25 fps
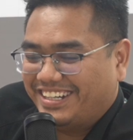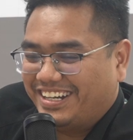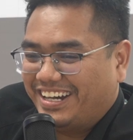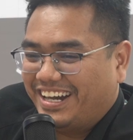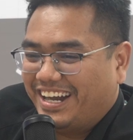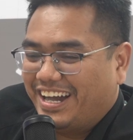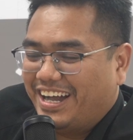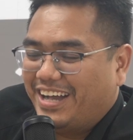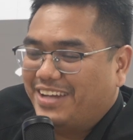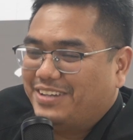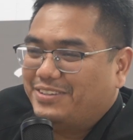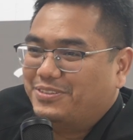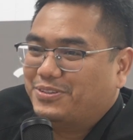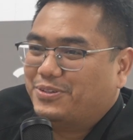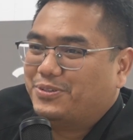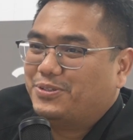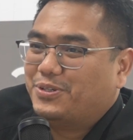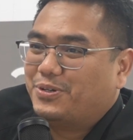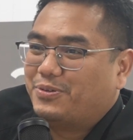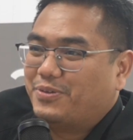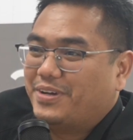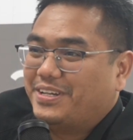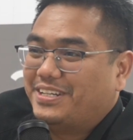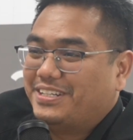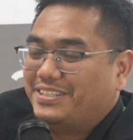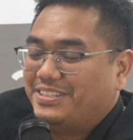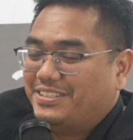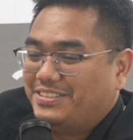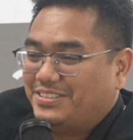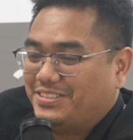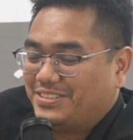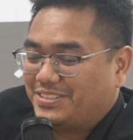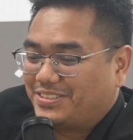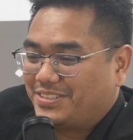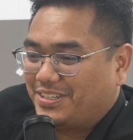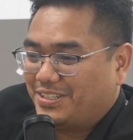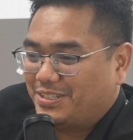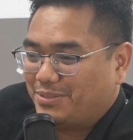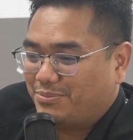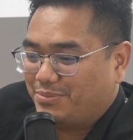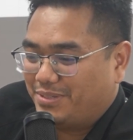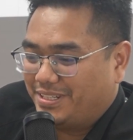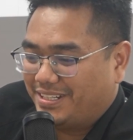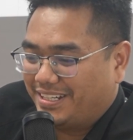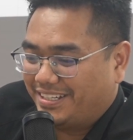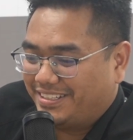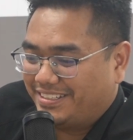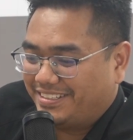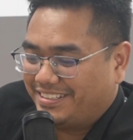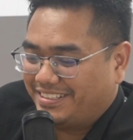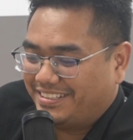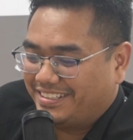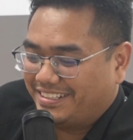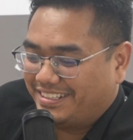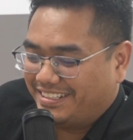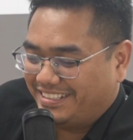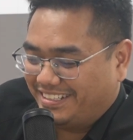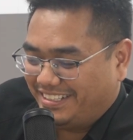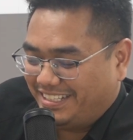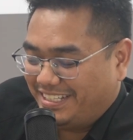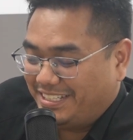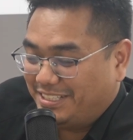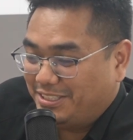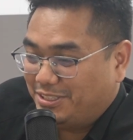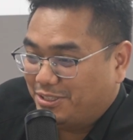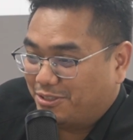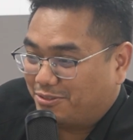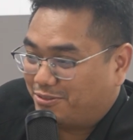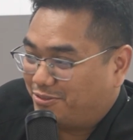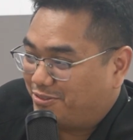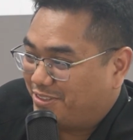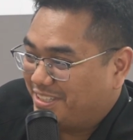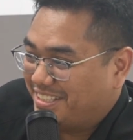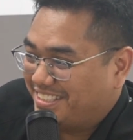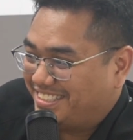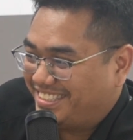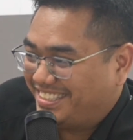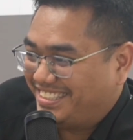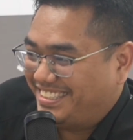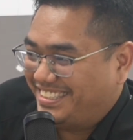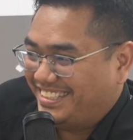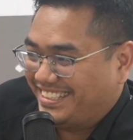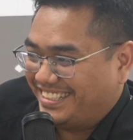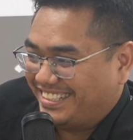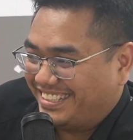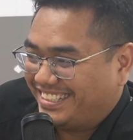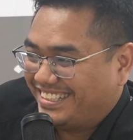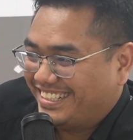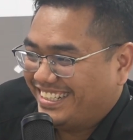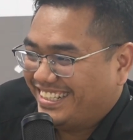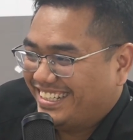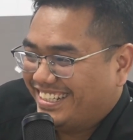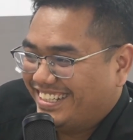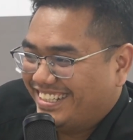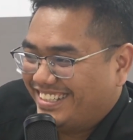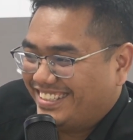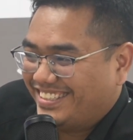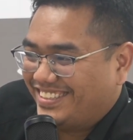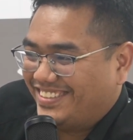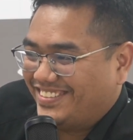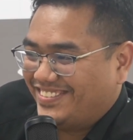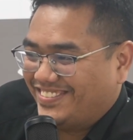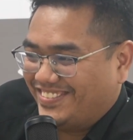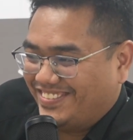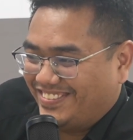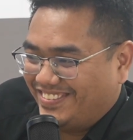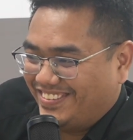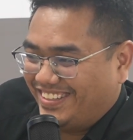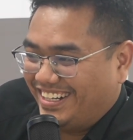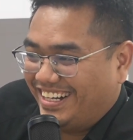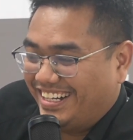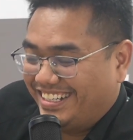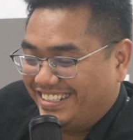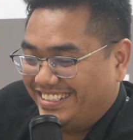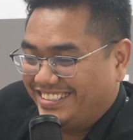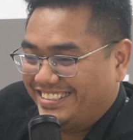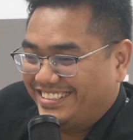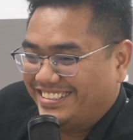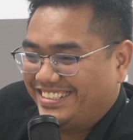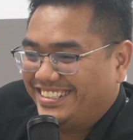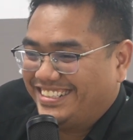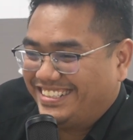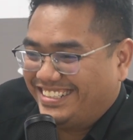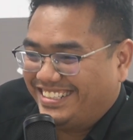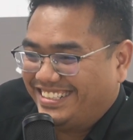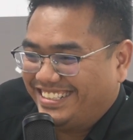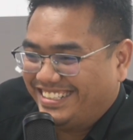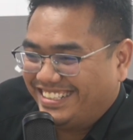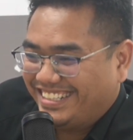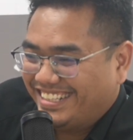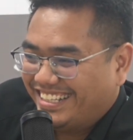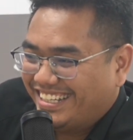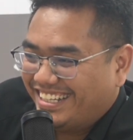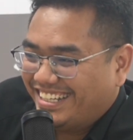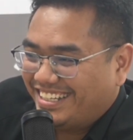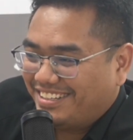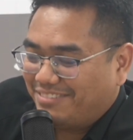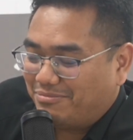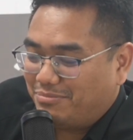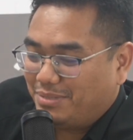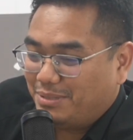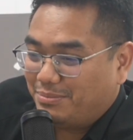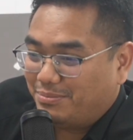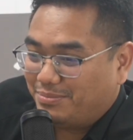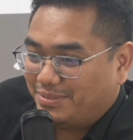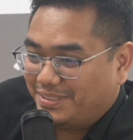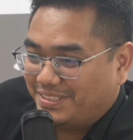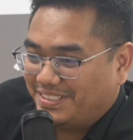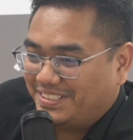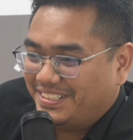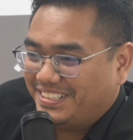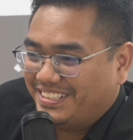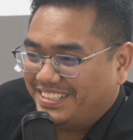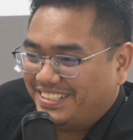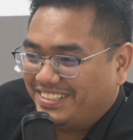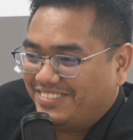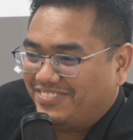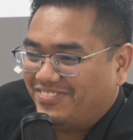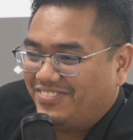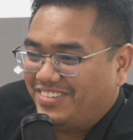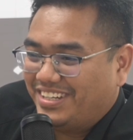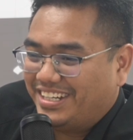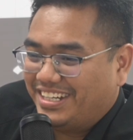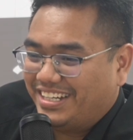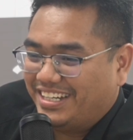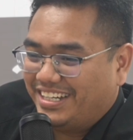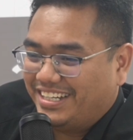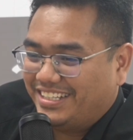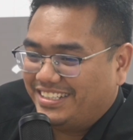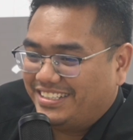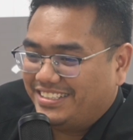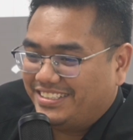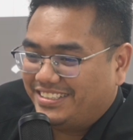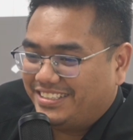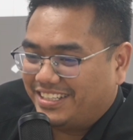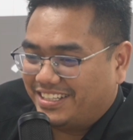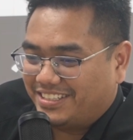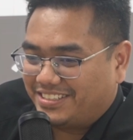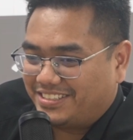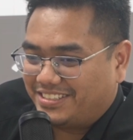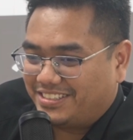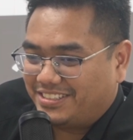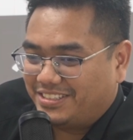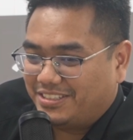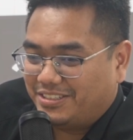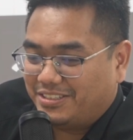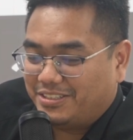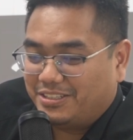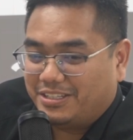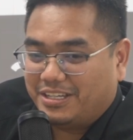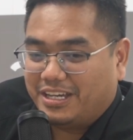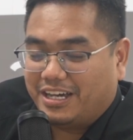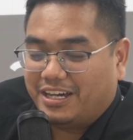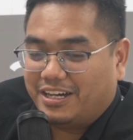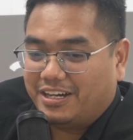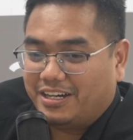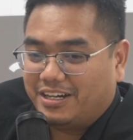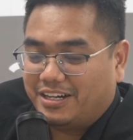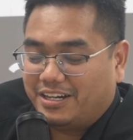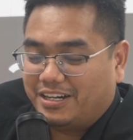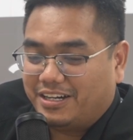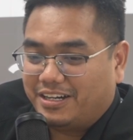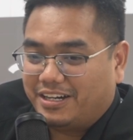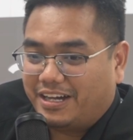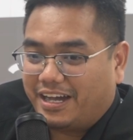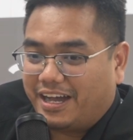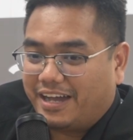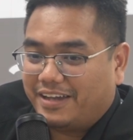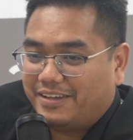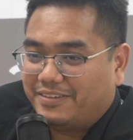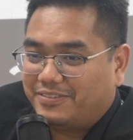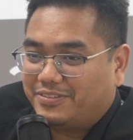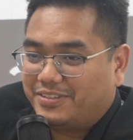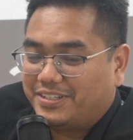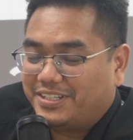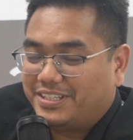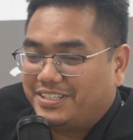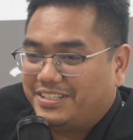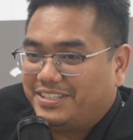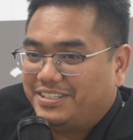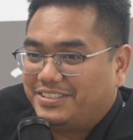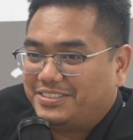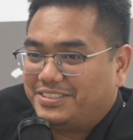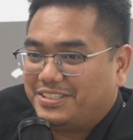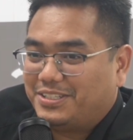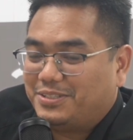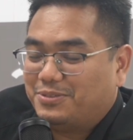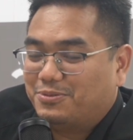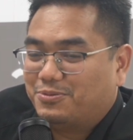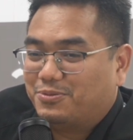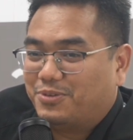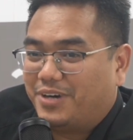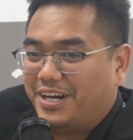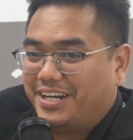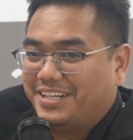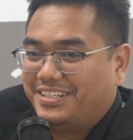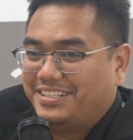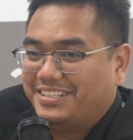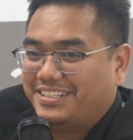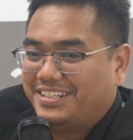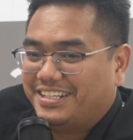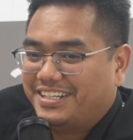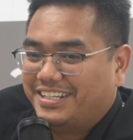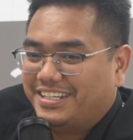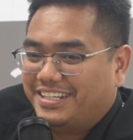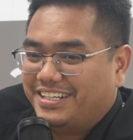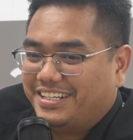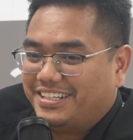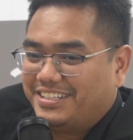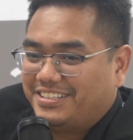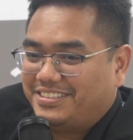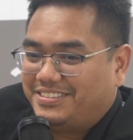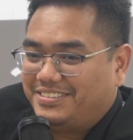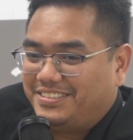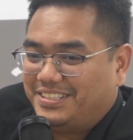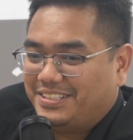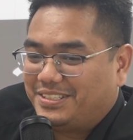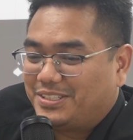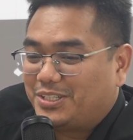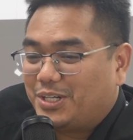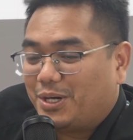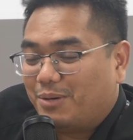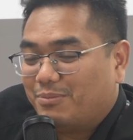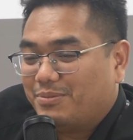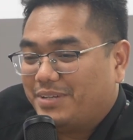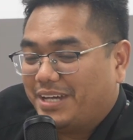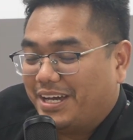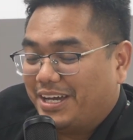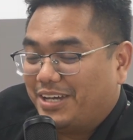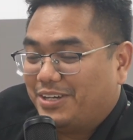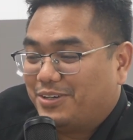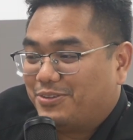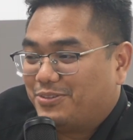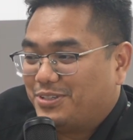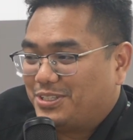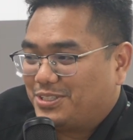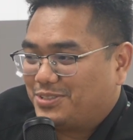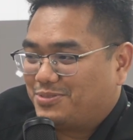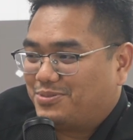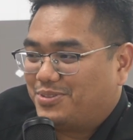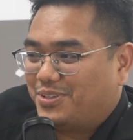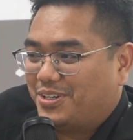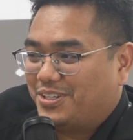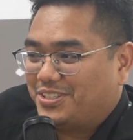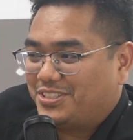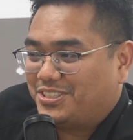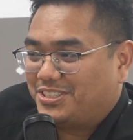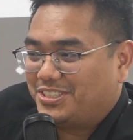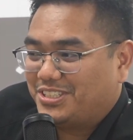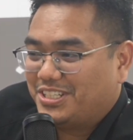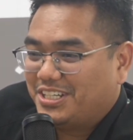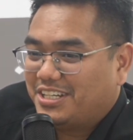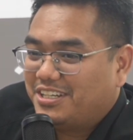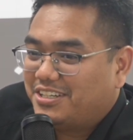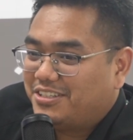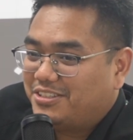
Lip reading: I don't know whether this is gonna be like in your face thing to other people, but yes, I've heard this in one sitcom that I always watch.